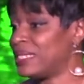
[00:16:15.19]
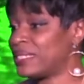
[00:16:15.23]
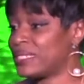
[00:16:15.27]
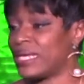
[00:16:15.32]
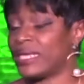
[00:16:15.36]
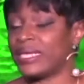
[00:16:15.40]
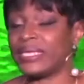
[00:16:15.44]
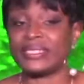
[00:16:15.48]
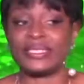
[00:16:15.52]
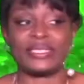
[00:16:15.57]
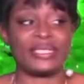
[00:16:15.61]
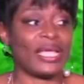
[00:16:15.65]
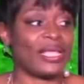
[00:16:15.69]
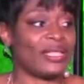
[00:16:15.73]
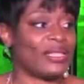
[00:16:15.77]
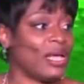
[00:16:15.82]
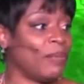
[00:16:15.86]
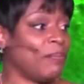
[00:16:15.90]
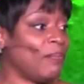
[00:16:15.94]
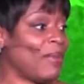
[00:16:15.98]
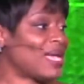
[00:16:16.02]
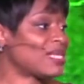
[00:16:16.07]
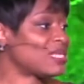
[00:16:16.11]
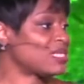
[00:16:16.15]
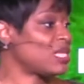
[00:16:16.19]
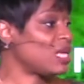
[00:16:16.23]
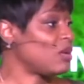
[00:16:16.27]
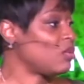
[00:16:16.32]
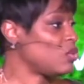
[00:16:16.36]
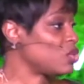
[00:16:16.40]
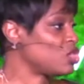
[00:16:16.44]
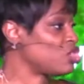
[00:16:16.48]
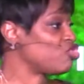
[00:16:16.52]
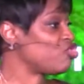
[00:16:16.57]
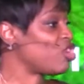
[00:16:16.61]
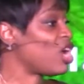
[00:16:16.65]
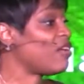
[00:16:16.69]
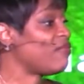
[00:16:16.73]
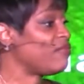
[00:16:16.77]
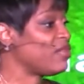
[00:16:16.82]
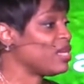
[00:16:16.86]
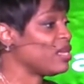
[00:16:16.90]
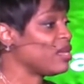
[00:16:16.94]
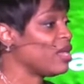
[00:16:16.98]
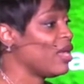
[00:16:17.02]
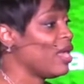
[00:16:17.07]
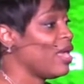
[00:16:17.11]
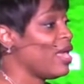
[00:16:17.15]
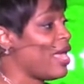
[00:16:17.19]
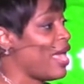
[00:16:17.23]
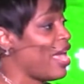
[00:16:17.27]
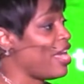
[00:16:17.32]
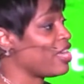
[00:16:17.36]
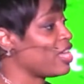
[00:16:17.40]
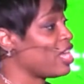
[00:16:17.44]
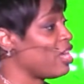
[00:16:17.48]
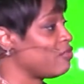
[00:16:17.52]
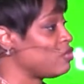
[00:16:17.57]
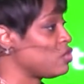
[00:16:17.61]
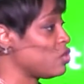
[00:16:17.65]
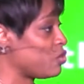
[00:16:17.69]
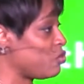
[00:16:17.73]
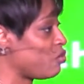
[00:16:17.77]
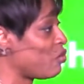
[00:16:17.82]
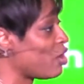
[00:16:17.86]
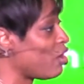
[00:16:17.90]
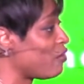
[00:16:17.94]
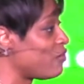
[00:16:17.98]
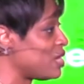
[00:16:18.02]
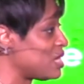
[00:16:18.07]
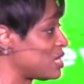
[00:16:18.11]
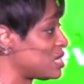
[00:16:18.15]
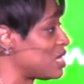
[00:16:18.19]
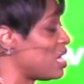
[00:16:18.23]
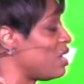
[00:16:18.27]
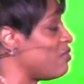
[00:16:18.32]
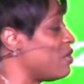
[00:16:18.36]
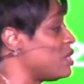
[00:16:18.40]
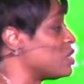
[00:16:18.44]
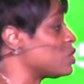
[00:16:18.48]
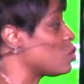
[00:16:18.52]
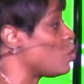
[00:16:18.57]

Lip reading: And he said a master was traveling and gave to 3 of his servants.